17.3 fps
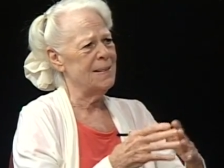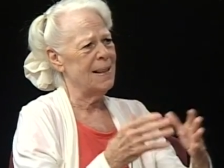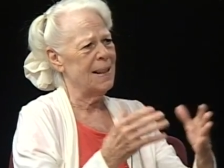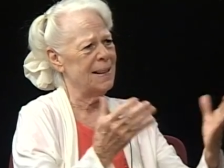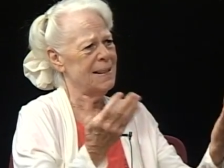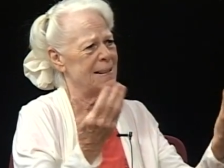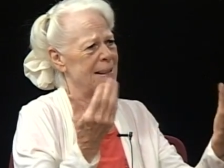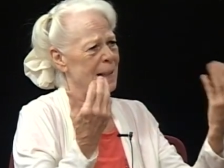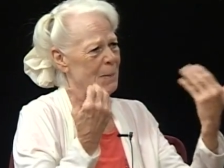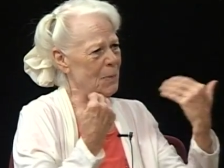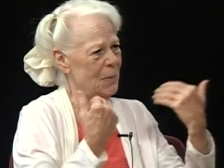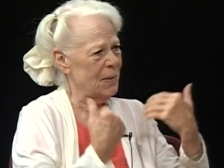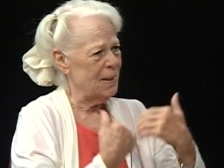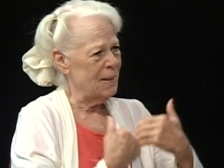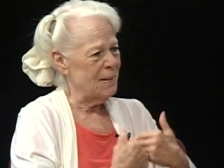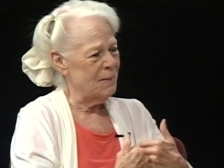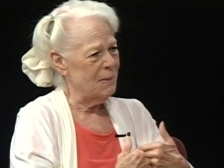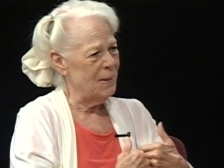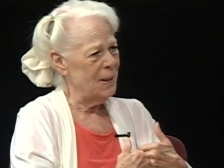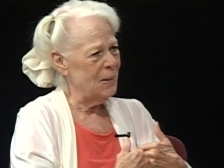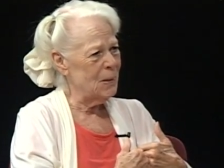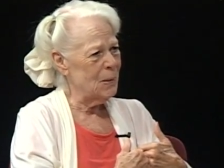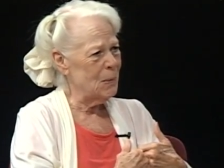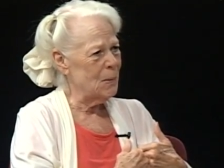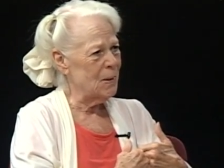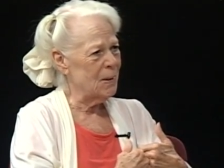that depth of
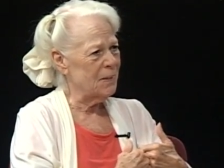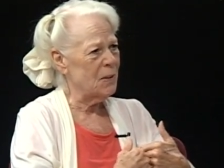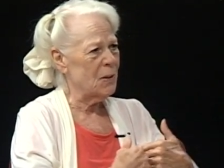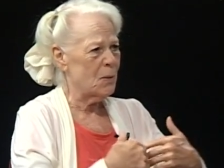inner work,